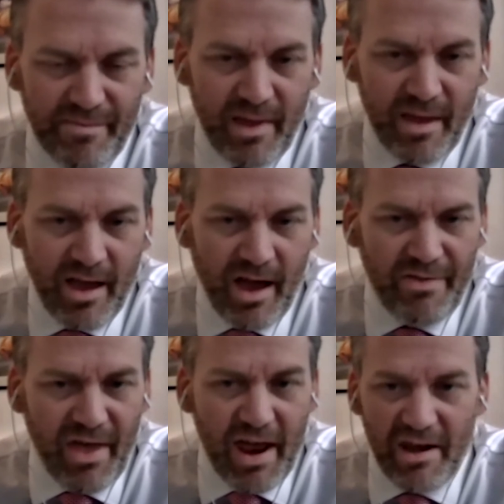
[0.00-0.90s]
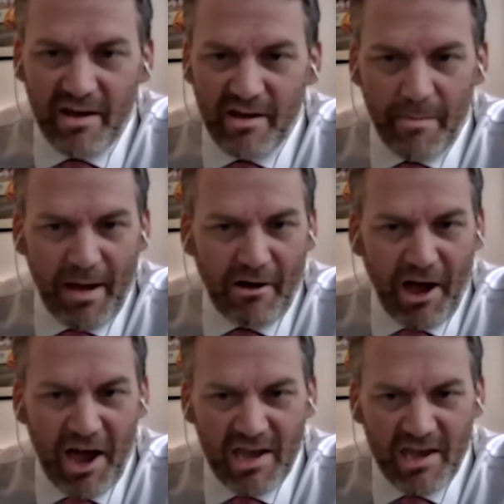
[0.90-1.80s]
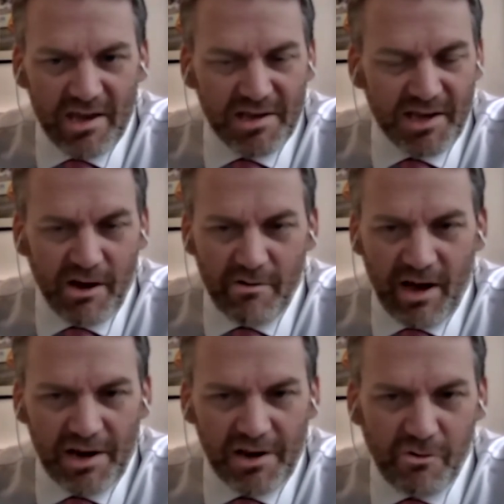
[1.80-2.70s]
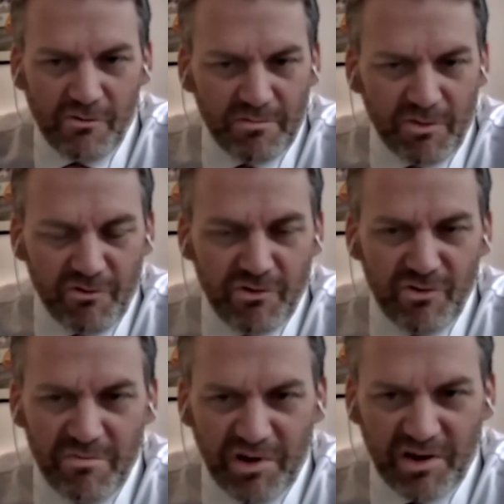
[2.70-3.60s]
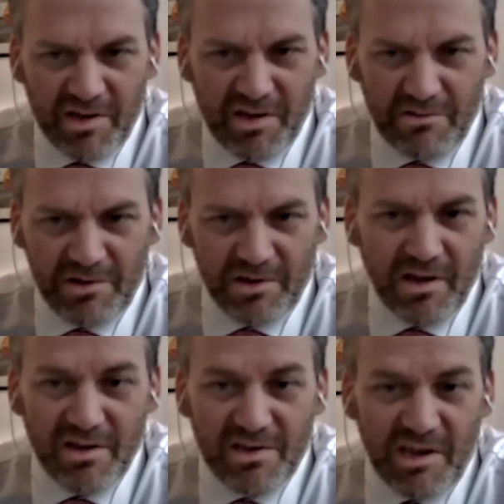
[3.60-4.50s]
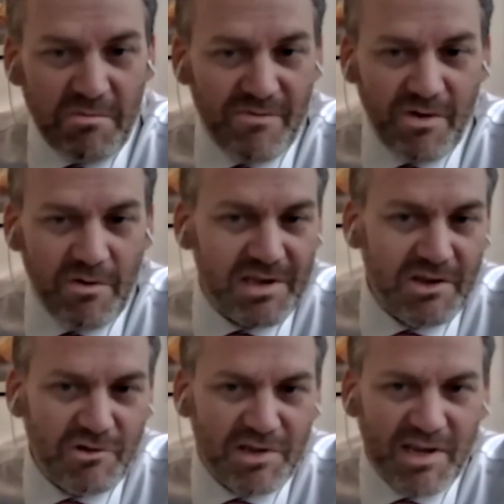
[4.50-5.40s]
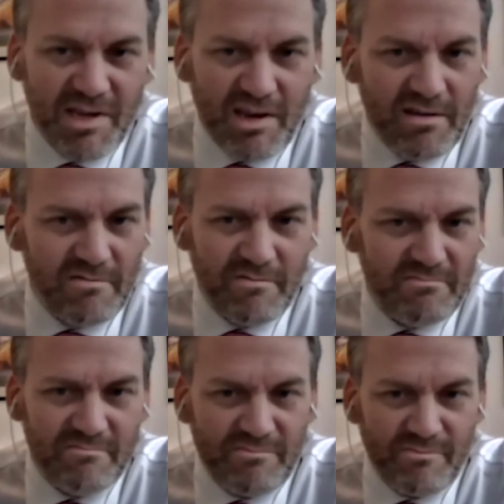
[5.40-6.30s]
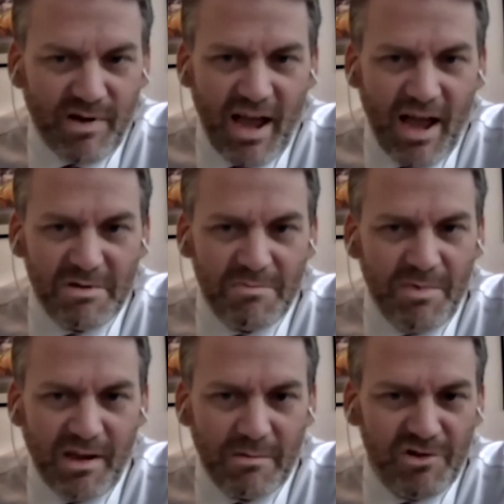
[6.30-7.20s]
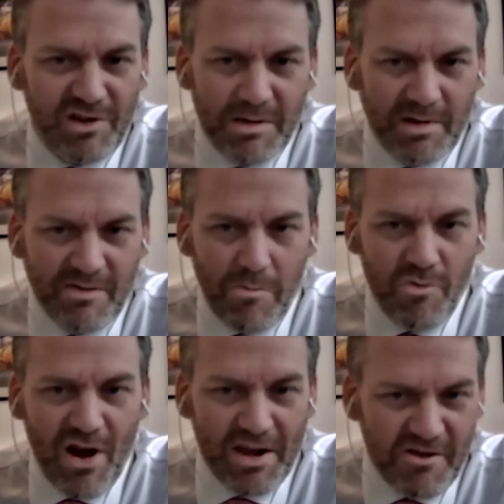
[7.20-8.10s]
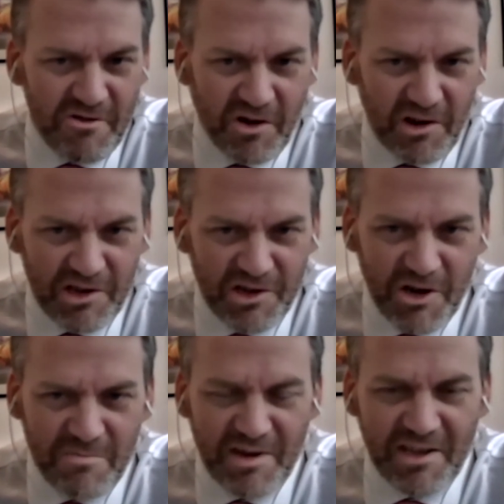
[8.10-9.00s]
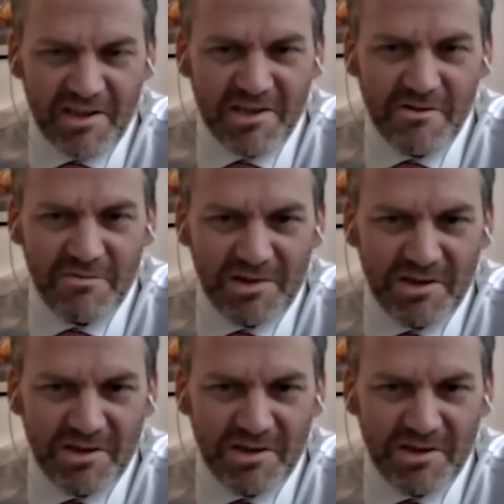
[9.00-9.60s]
And then about 8 years ago, I had a call from a recruitment consultant asking me if I was interested in perhaps being the principal of a brand new college opening at Silverstone.